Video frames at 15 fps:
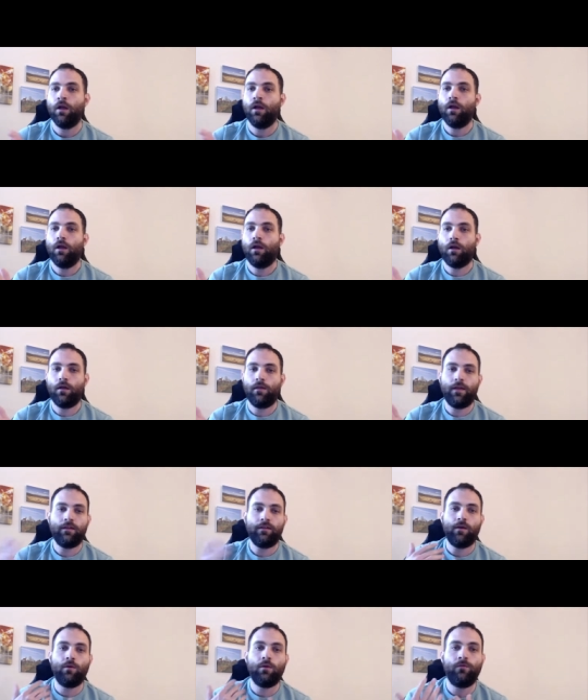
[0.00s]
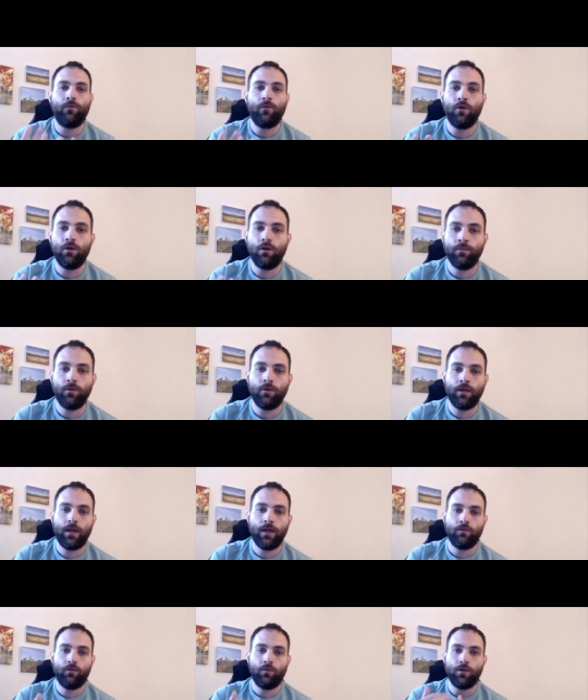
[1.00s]
Uh, that's our forum. You can
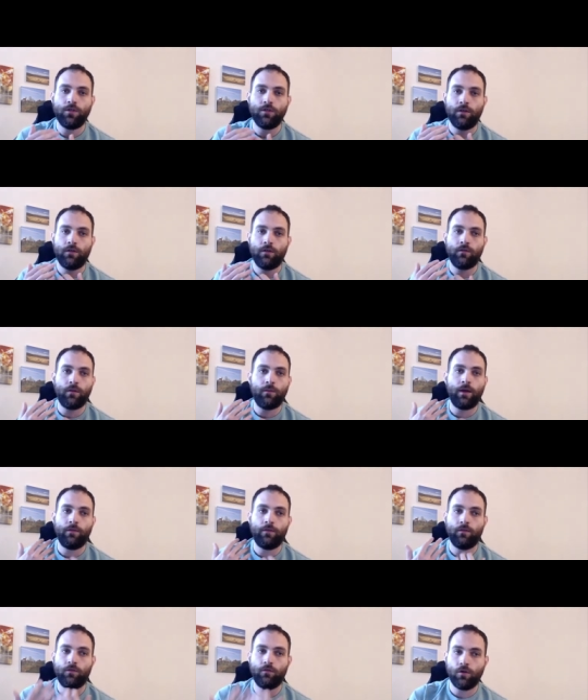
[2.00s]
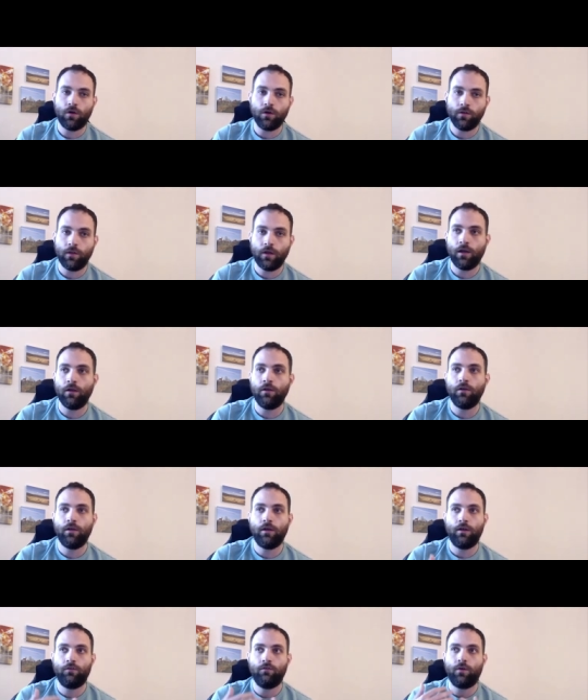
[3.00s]
ask questions about this talk there. You can
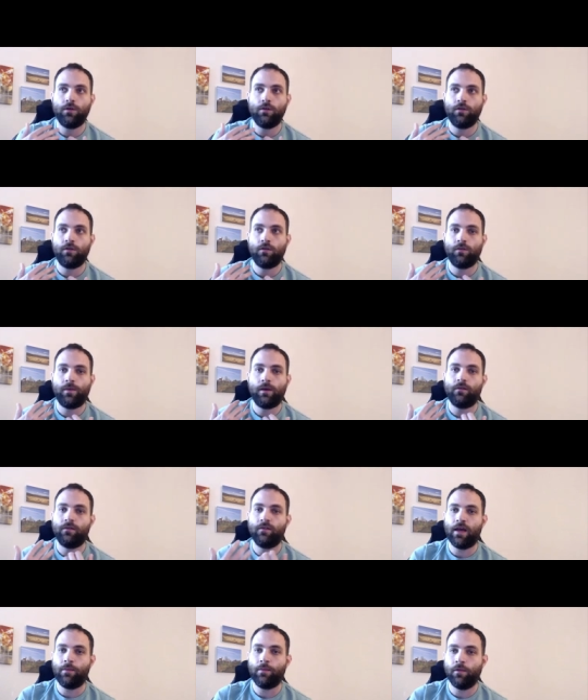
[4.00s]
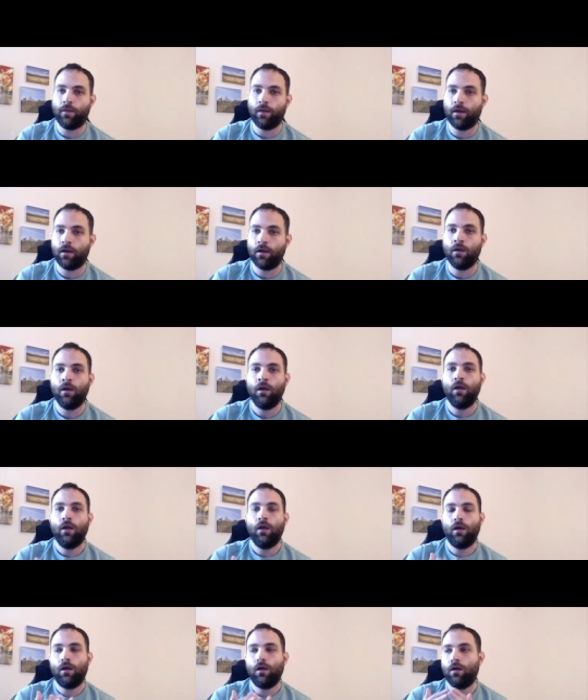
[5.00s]
ask questions about DAML there.
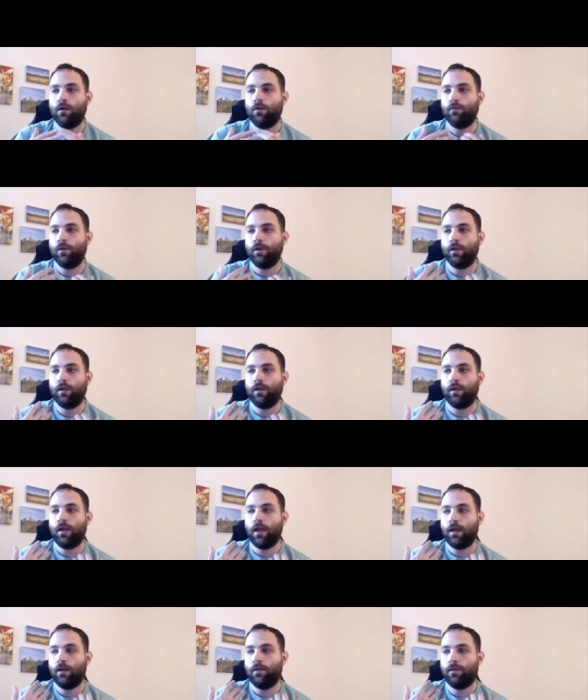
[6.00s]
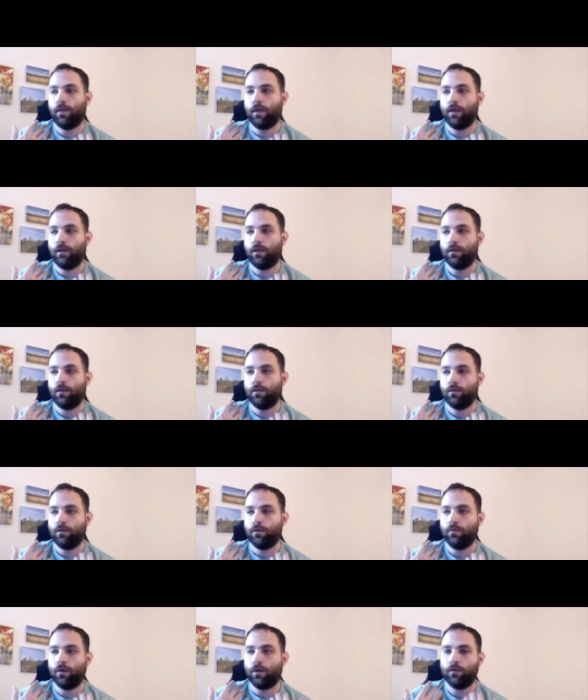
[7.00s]
Uh, really, anything
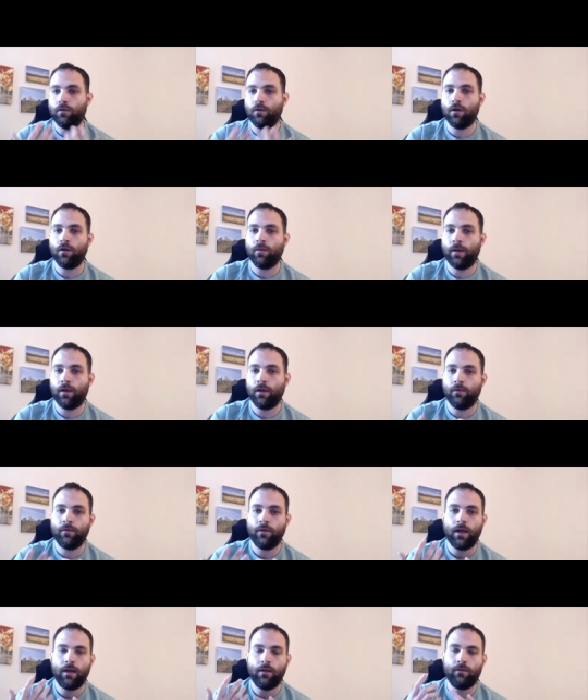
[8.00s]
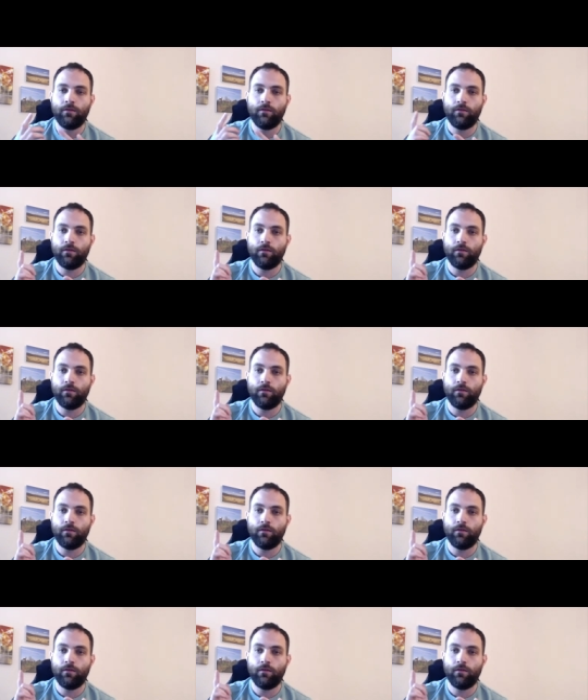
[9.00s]
you want to talk about, if it has